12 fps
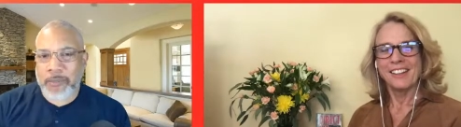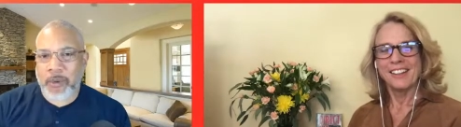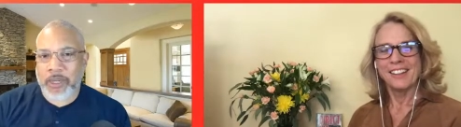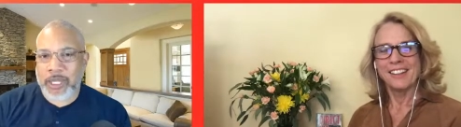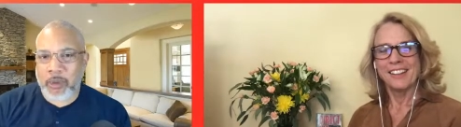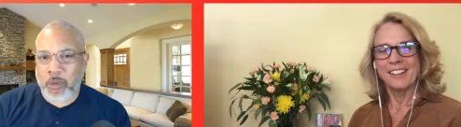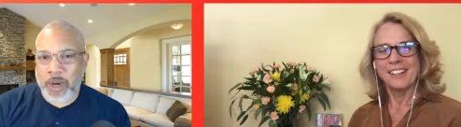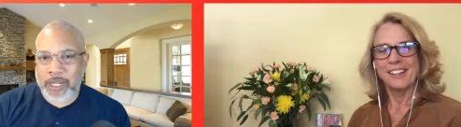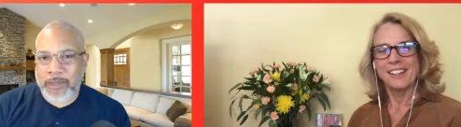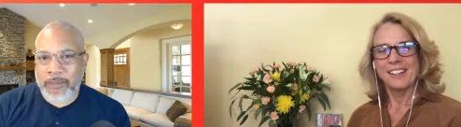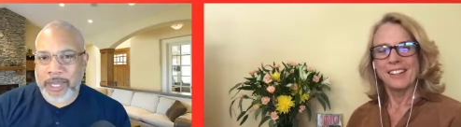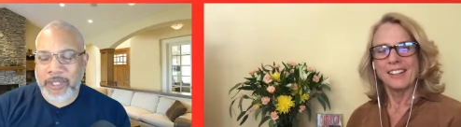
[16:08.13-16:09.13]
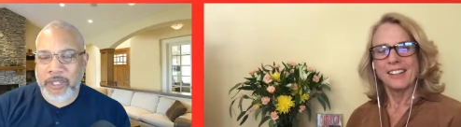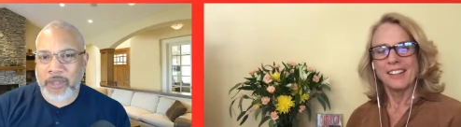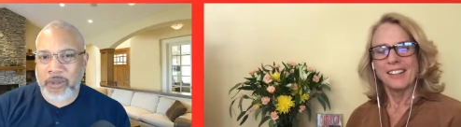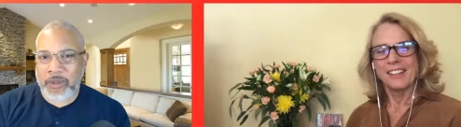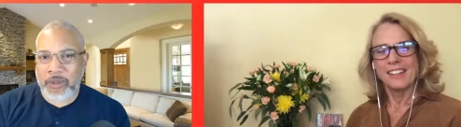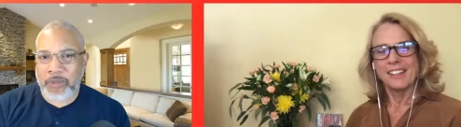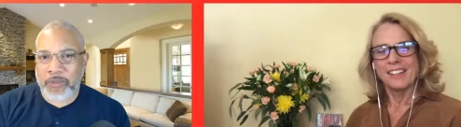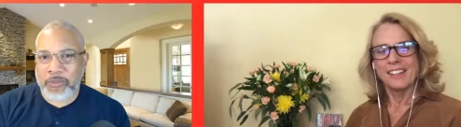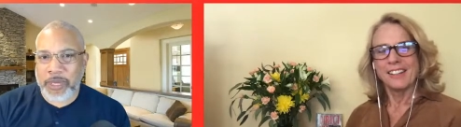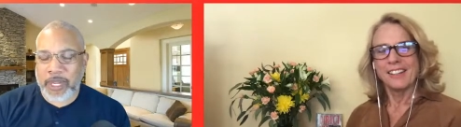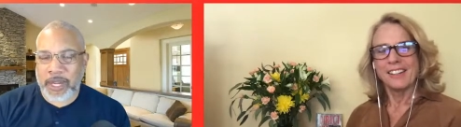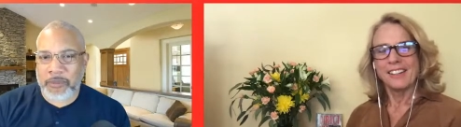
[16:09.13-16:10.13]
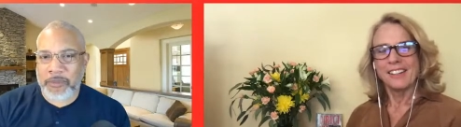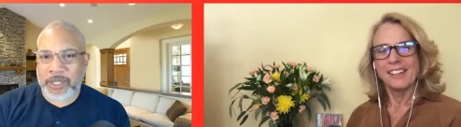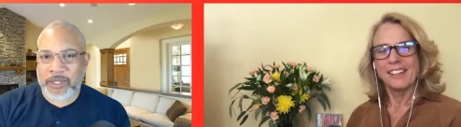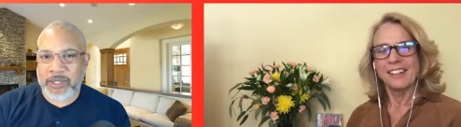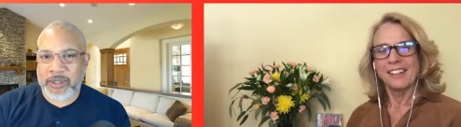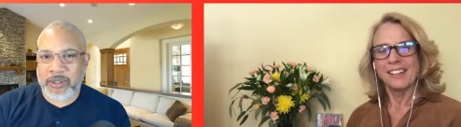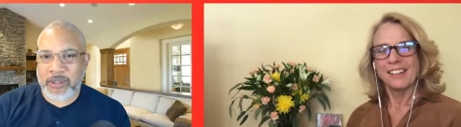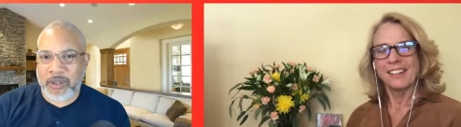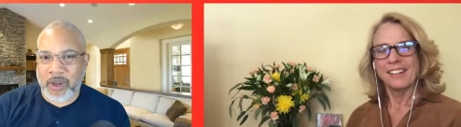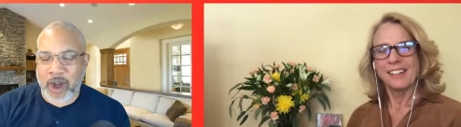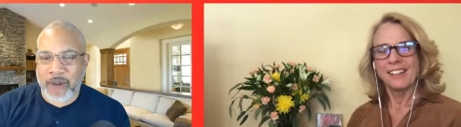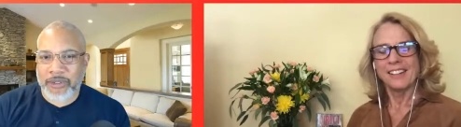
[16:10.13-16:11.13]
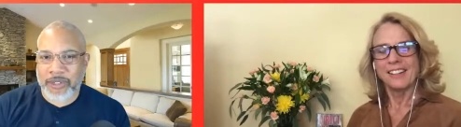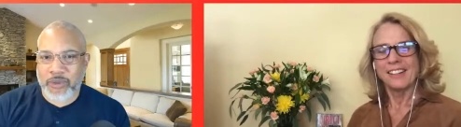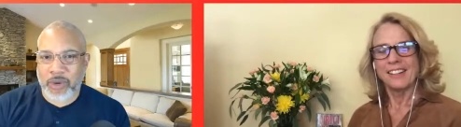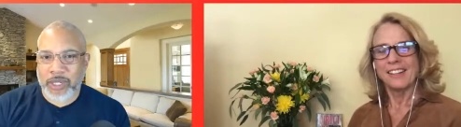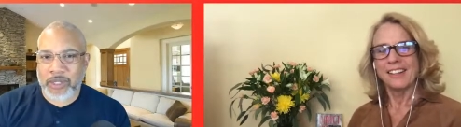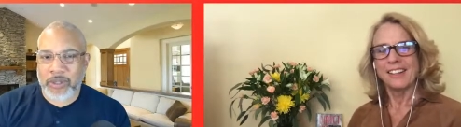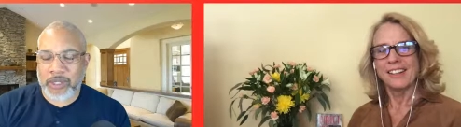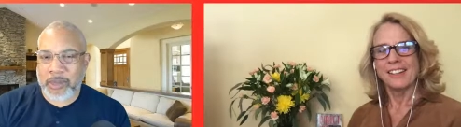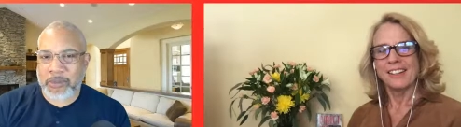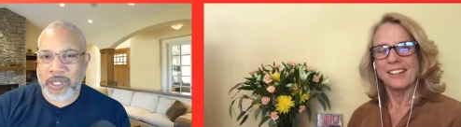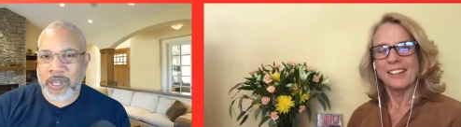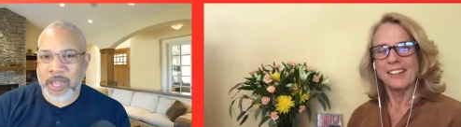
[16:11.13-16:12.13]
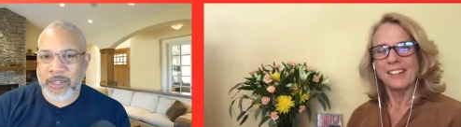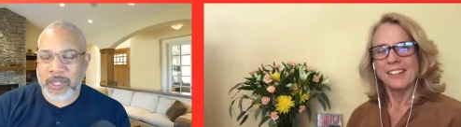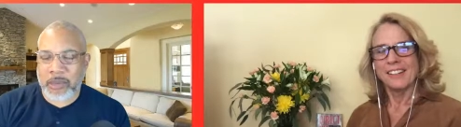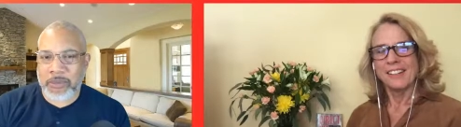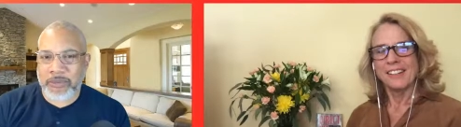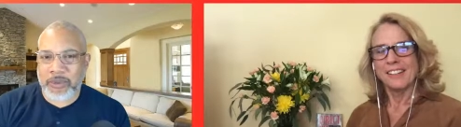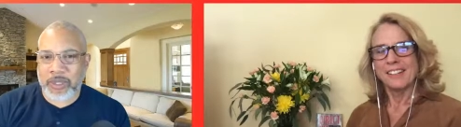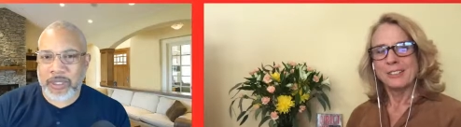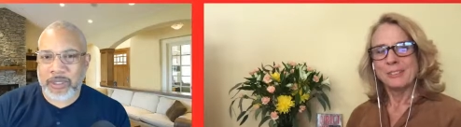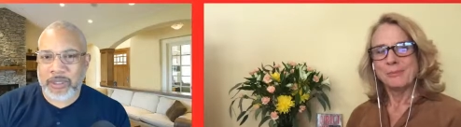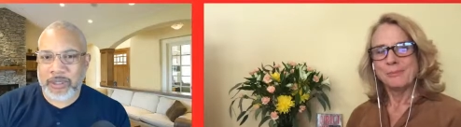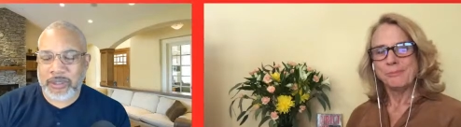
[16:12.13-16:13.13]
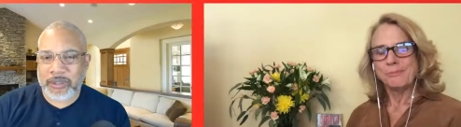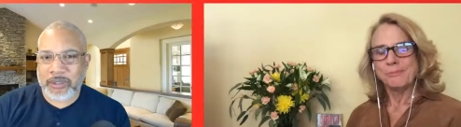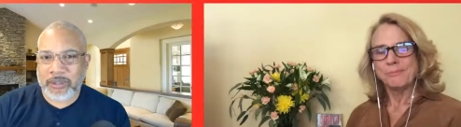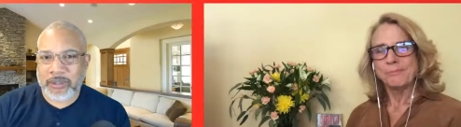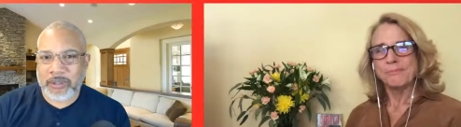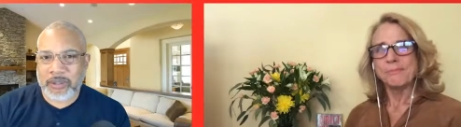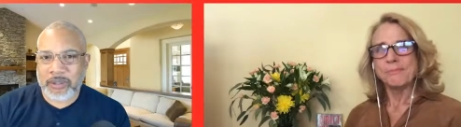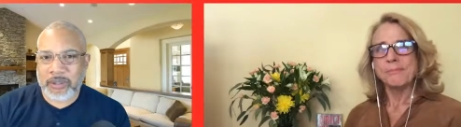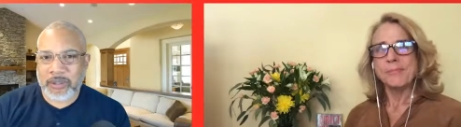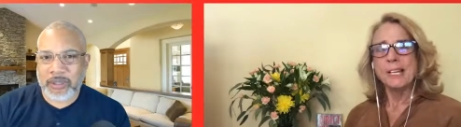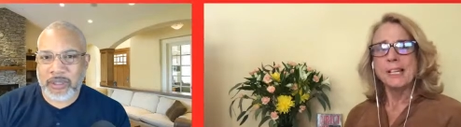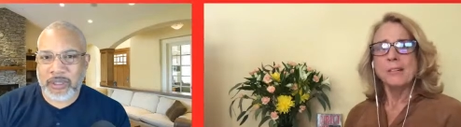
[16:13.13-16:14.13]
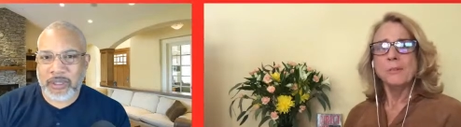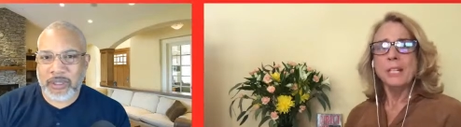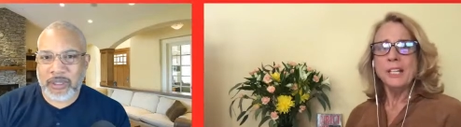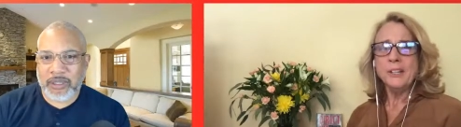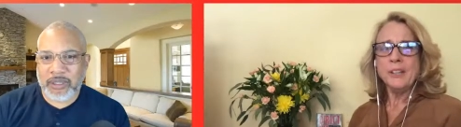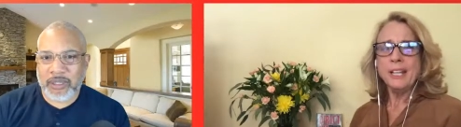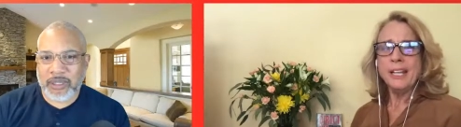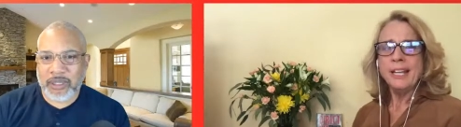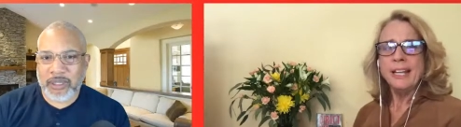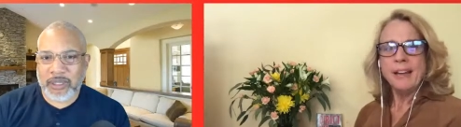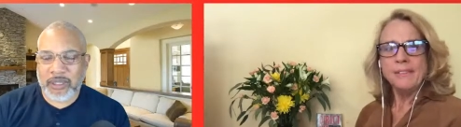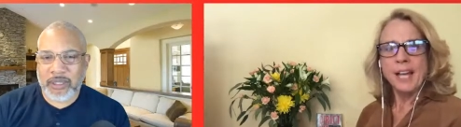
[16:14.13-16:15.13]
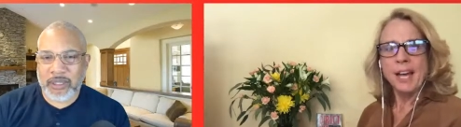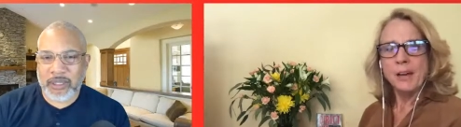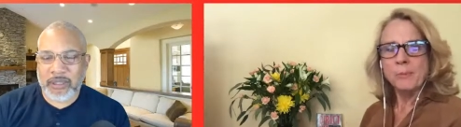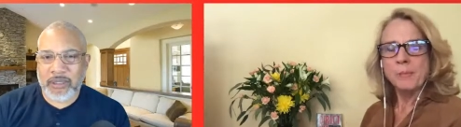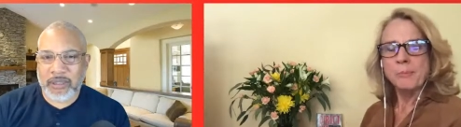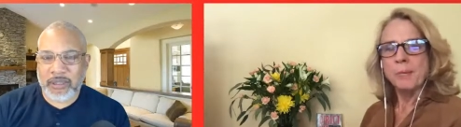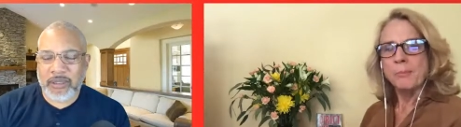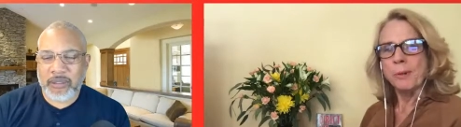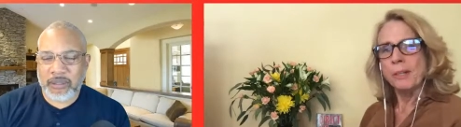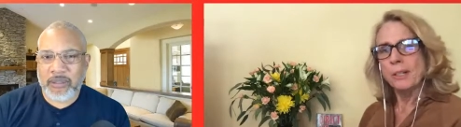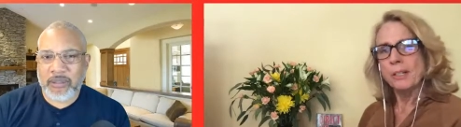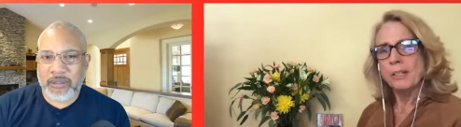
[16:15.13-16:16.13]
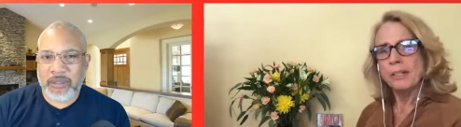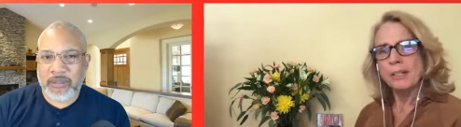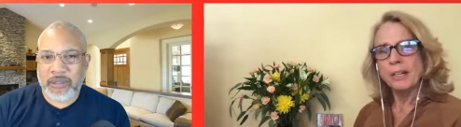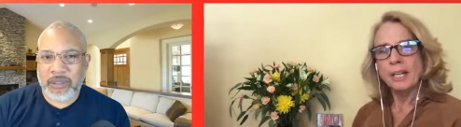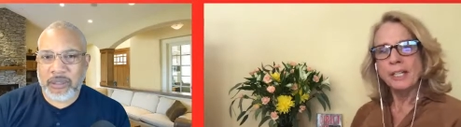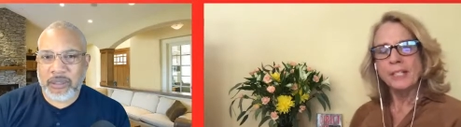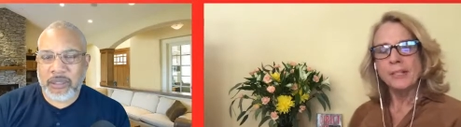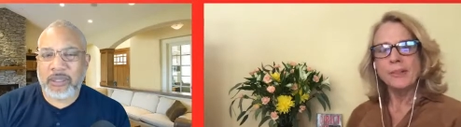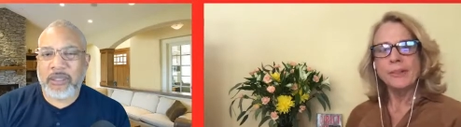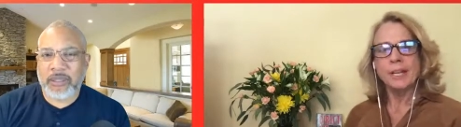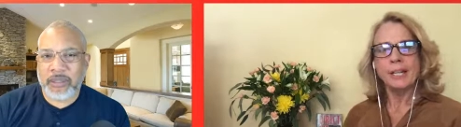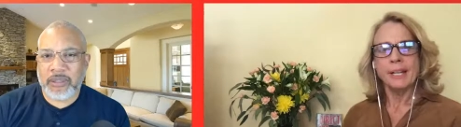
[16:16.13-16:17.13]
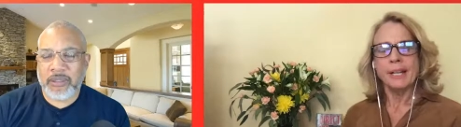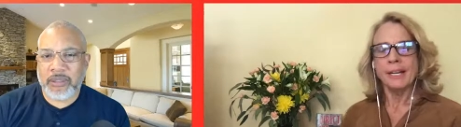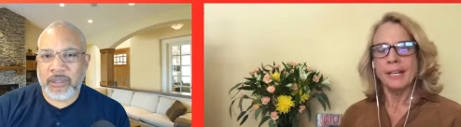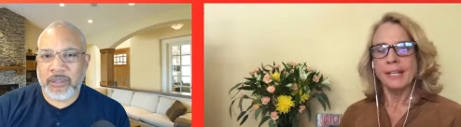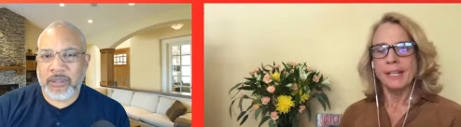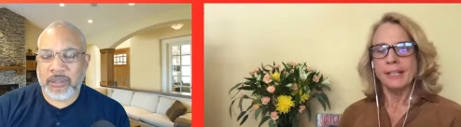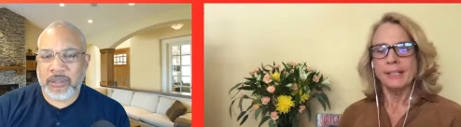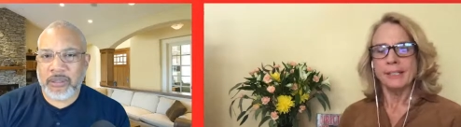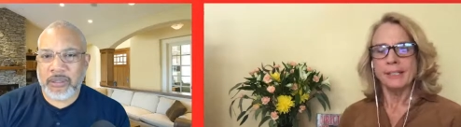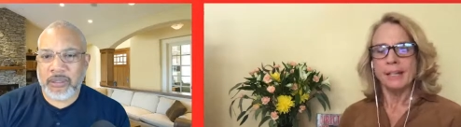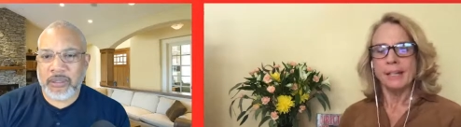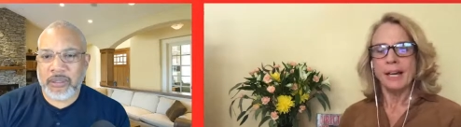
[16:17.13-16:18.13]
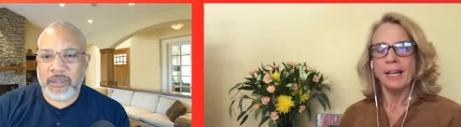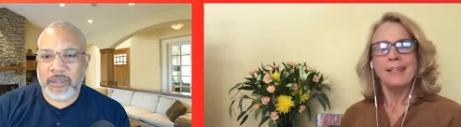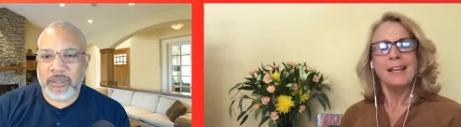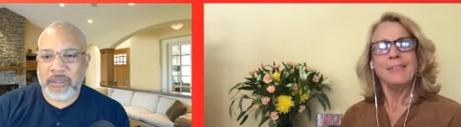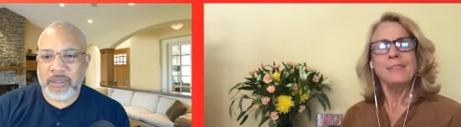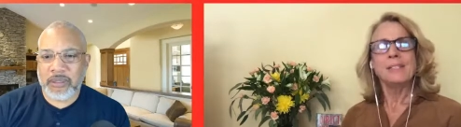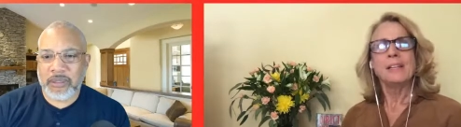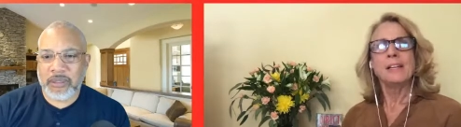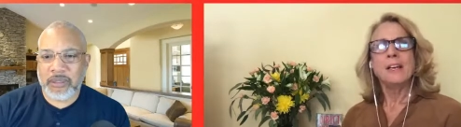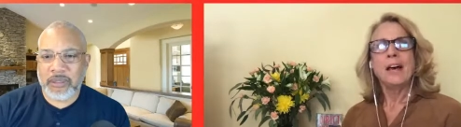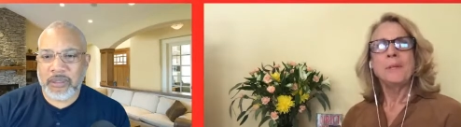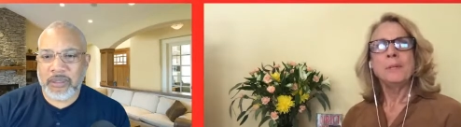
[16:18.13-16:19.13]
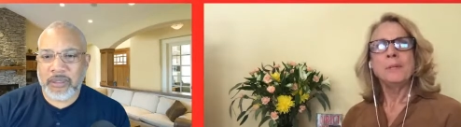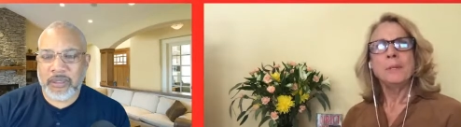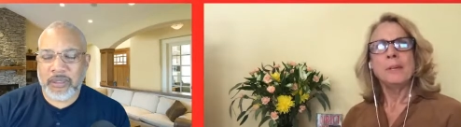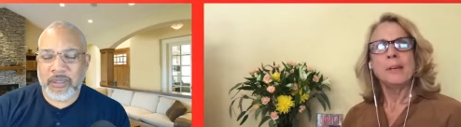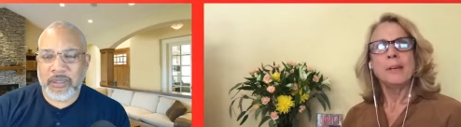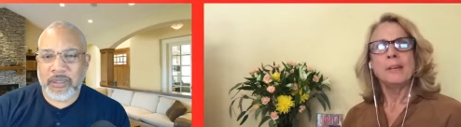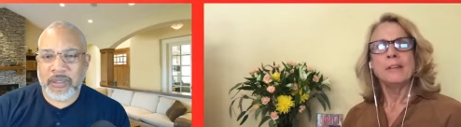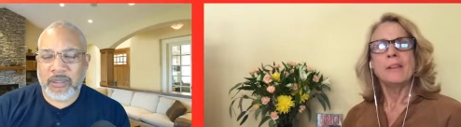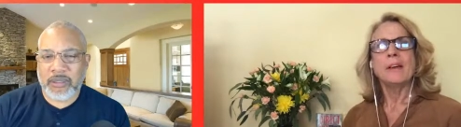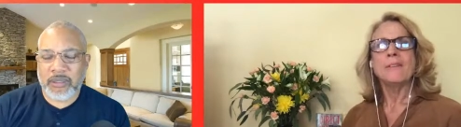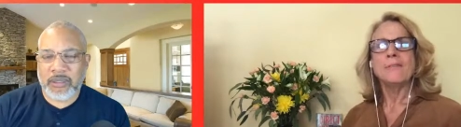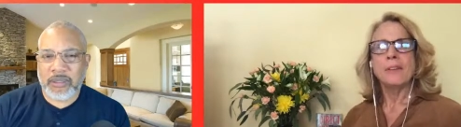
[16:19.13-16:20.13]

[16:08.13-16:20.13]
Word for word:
Speaker 1: point that wanted to make you become this golf instructor and something you hadn't done before?
Speaker 2: Well, I knew that I loved helping people. I knew that I uh, I, loved helping pe- uh, love